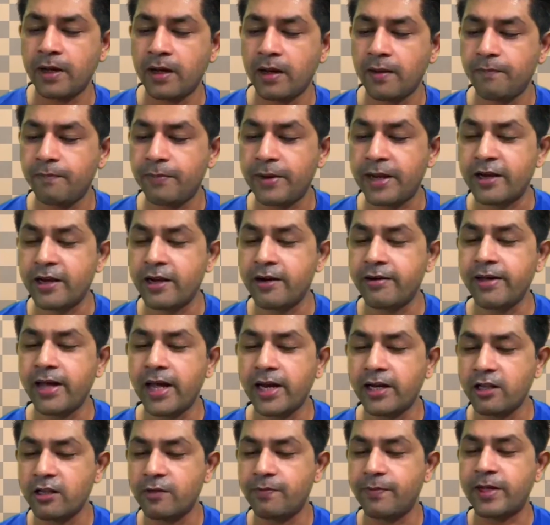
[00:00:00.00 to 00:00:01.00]
planaria,
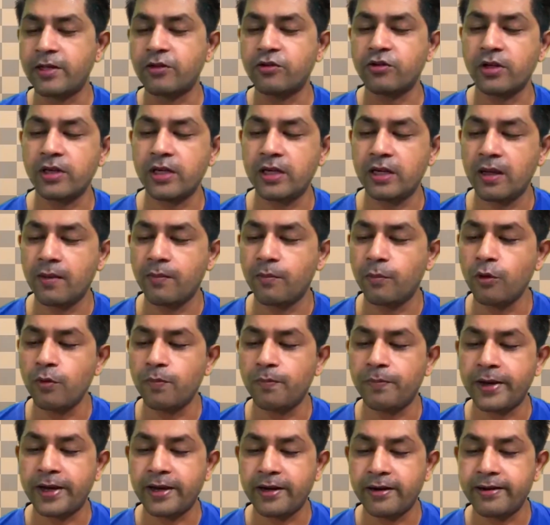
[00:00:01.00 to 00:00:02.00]
it is mentioned in the book
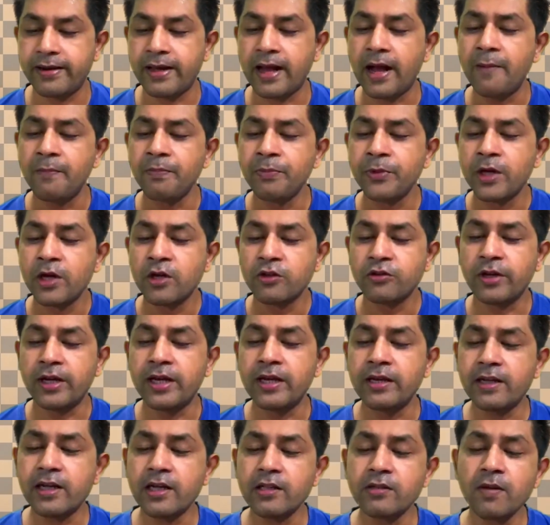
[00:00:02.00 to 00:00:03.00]
Planaria. So
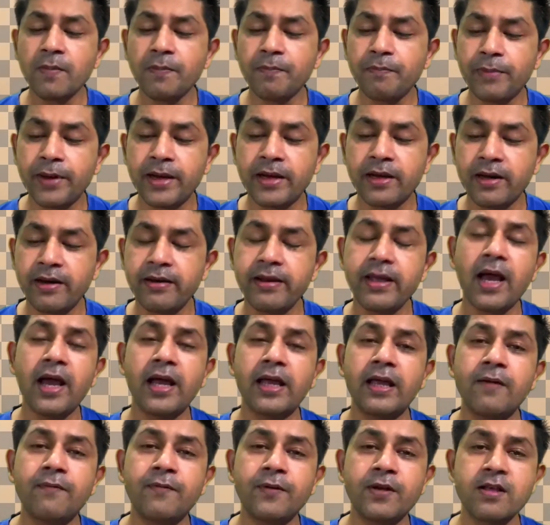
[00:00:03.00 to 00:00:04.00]
in case of planaria,
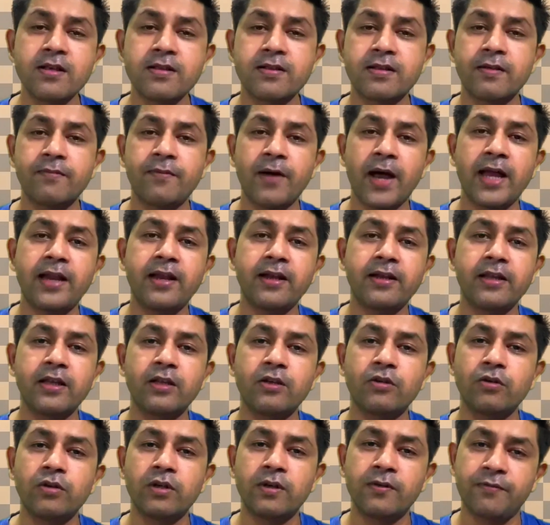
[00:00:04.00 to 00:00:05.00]
if it is divided
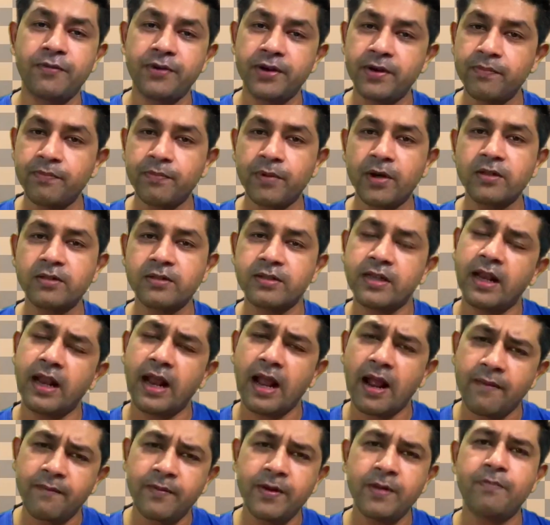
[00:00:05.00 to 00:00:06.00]
into different parts, then
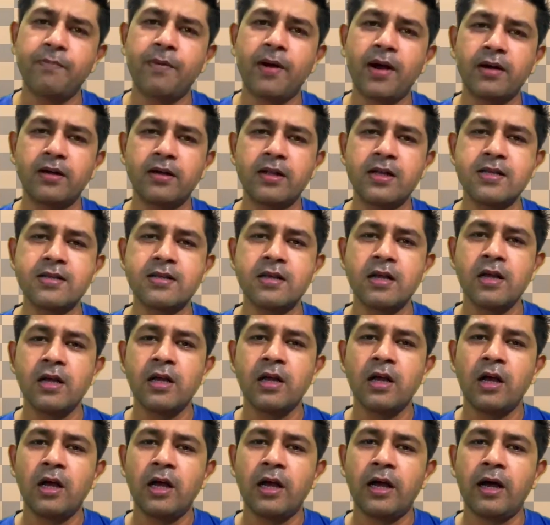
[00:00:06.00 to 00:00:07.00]
every part is
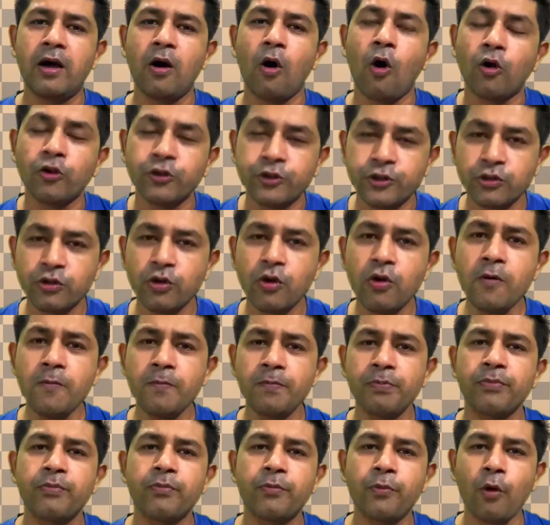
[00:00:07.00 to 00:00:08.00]

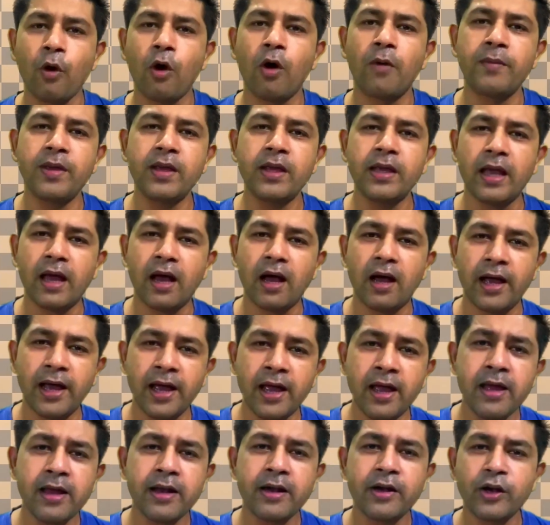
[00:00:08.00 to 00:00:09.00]
also forming
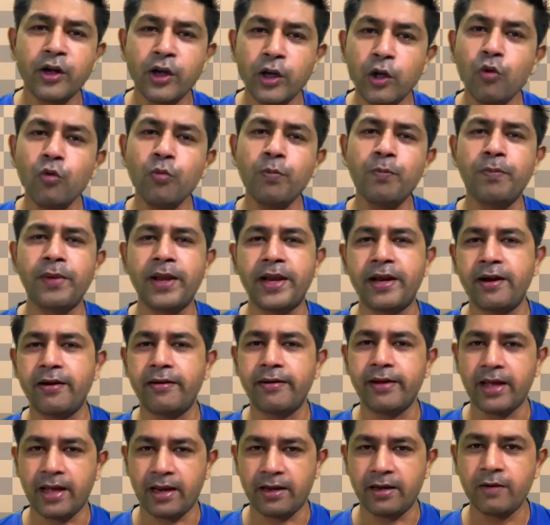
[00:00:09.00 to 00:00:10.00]
a new
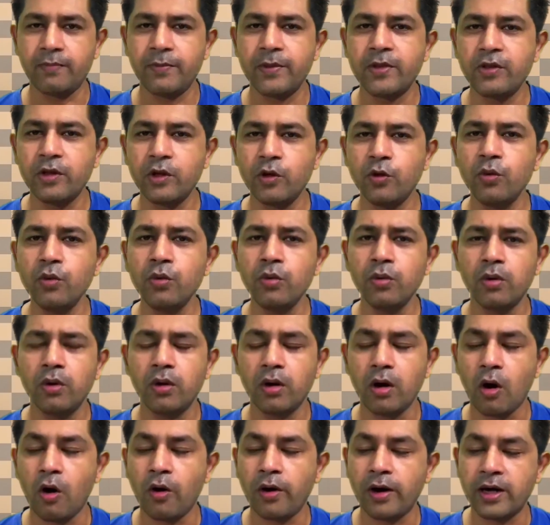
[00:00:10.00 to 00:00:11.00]
planaria. That means new
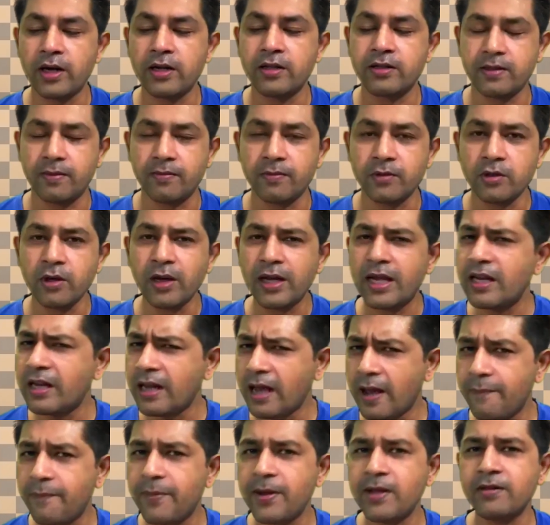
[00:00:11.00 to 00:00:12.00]
organism. So it
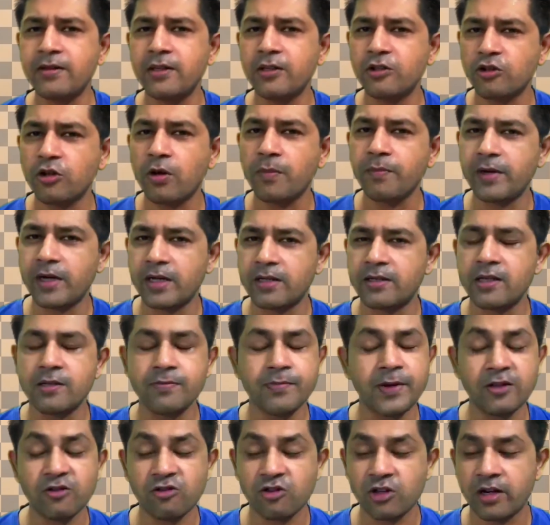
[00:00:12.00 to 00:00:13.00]
happens in some cases,
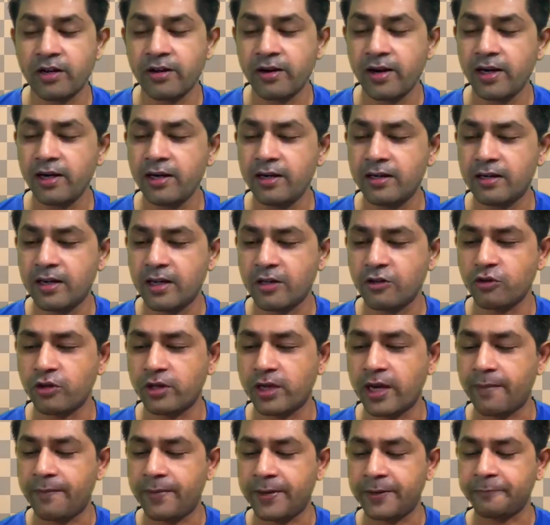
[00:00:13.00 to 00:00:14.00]
but generally it does not
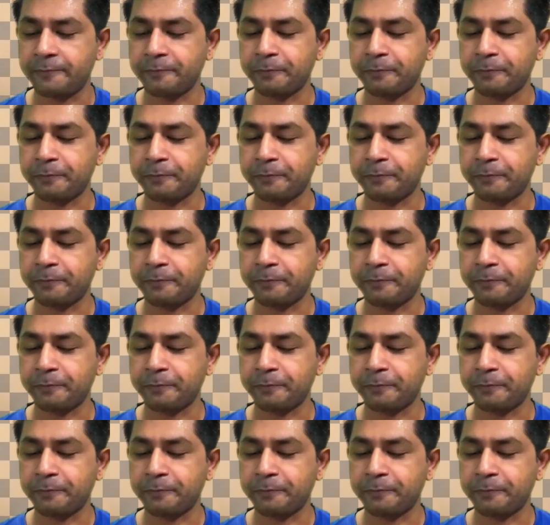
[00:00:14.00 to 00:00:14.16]
happen.